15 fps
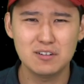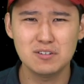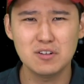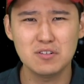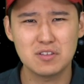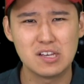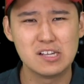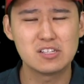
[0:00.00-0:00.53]
I don't
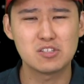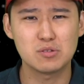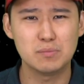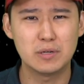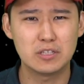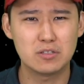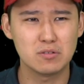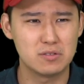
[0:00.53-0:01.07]
know, the
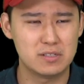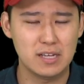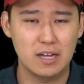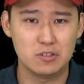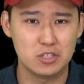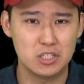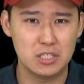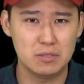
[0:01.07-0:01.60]
instrumentals
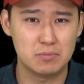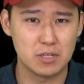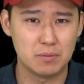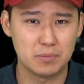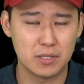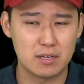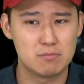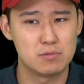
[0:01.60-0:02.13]
sound cheap
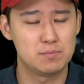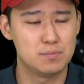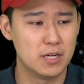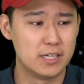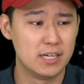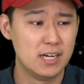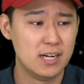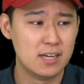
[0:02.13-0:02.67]
sometimes,
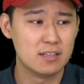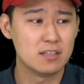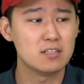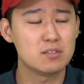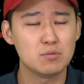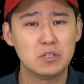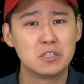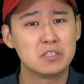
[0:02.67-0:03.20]
but
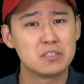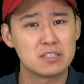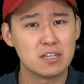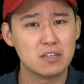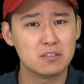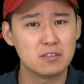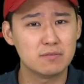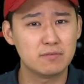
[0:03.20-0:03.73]
this one it
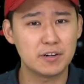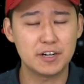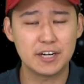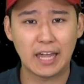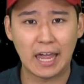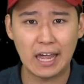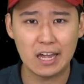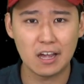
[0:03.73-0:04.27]
sounded
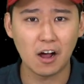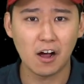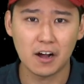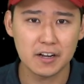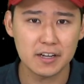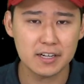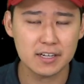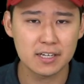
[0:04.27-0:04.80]
very
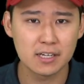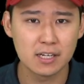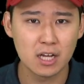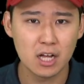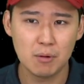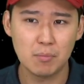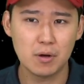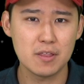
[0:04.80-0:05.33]
chaotic,
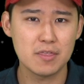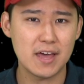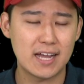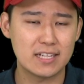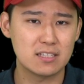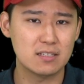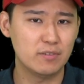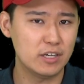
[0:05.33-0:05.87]
but
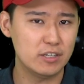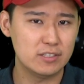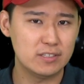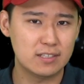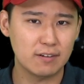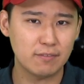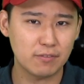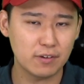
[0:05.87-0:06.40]
that's very
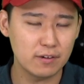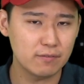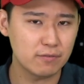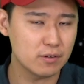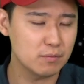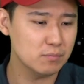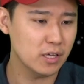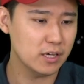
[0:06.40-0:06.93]
different
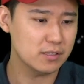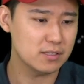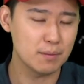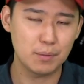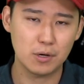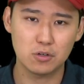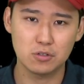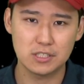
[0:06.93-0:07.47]
from like
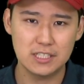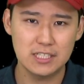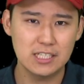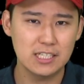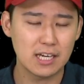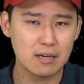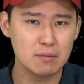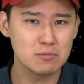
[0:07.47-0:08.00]
typical
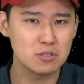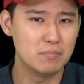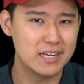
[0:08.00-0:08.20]
EDMs.